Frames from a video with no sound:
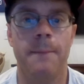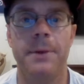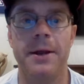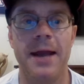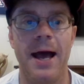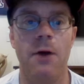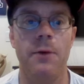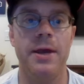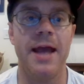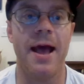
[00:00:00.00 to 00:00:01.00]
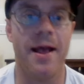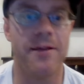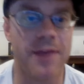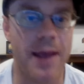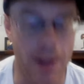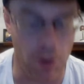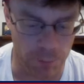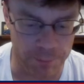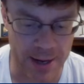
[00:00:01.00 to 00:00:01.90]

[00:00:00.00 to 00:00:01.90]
but now he has help.